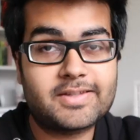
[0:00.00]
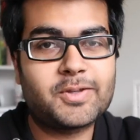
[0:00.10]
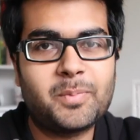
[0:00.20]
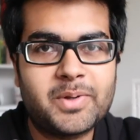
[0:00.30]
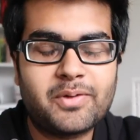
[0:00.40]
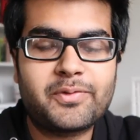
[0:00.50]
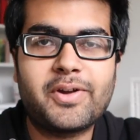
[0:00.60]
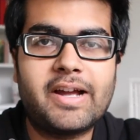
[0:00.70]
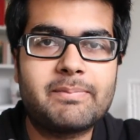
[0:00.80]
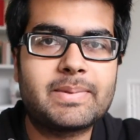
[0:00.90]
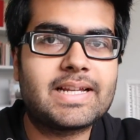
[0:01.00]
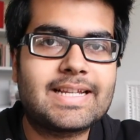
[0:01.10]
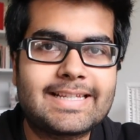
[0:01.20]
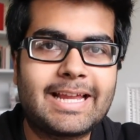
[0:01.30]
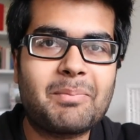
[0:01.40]
So many of you have been
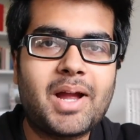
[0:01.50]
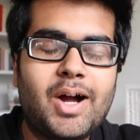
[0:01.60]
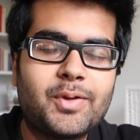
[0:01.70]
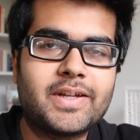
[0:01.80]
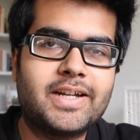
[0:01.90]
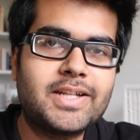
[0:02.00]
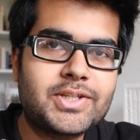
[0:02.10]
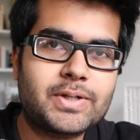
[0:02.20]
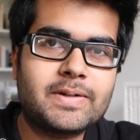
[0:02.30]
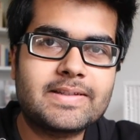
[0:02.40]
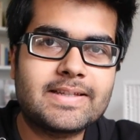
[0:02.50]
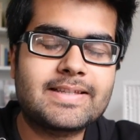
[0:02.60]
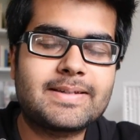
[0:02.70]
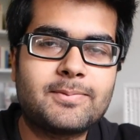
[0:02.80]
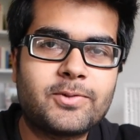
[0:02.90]
asking me how the insurance
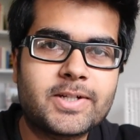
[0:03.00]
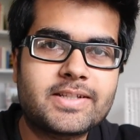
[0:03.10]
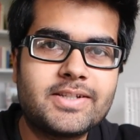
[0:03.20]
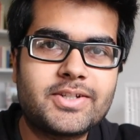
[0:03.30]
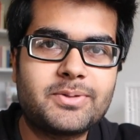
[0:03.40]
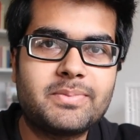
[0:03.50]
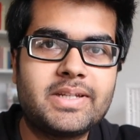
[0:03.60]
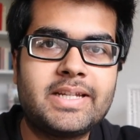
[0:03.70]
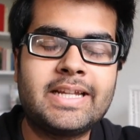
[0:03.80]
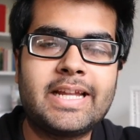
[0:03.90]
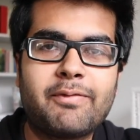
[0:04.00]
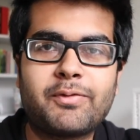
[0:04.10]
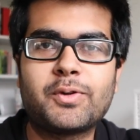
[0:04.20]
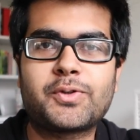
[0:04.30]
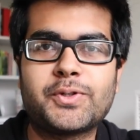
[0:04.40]
system works in Germany,
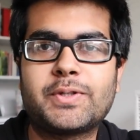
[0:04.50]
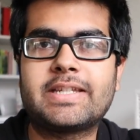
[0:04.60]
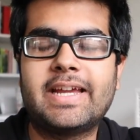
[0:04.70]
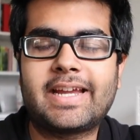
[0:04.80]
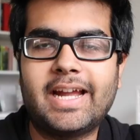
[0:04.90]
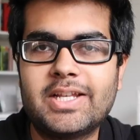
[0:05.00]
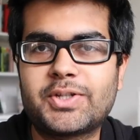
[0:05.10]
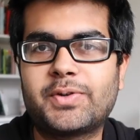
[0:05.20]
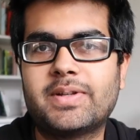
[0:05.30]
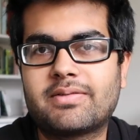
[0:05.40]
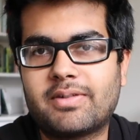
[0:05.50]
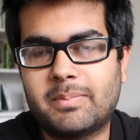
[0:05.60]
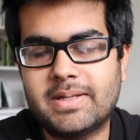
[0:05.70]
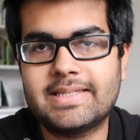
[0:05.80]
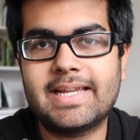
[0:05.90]
if you should take insurance
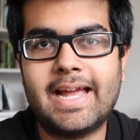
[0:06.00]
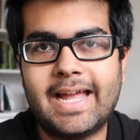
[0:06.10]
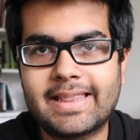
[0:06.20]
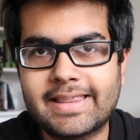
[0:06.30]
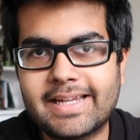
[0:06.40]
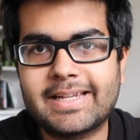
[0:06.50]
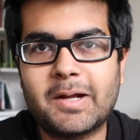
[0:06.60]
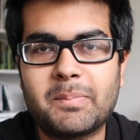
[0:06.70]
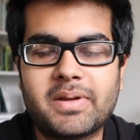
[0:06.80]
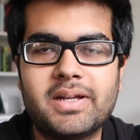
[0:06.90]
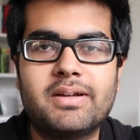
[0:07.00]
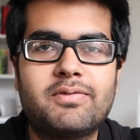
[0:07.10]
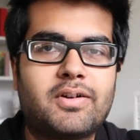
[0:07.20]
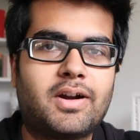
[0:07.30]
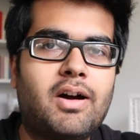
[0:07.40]
from India and then come here,
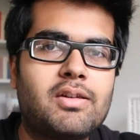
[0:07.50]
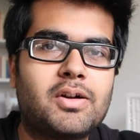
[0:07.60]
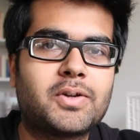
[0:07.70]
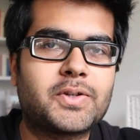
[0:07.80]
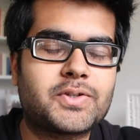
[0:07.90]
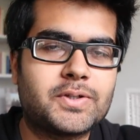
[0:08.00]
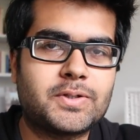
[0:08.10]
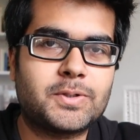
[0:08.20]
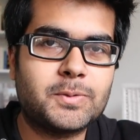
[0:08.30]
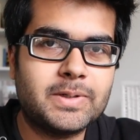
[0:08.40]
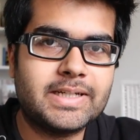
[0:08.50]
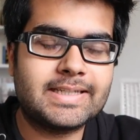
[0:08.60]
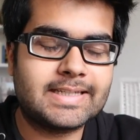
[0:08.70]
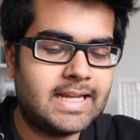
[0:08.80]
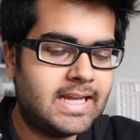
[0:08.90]
for how long you should do
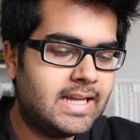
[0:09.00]
it.